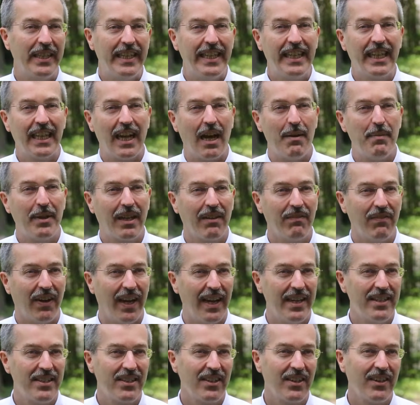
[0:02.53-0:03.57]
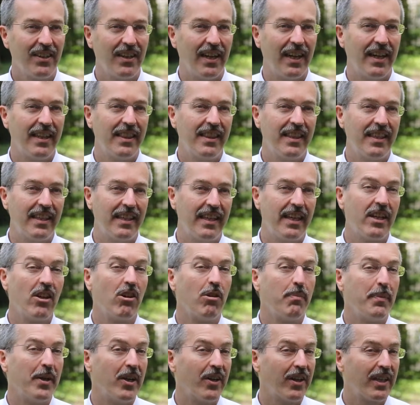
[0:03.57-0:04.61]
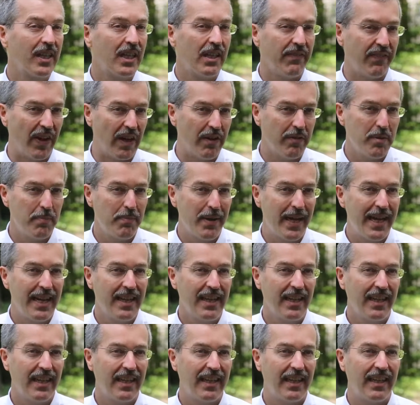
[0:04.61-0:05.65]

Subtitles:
Economic Advisor at the Inter-American Development Bank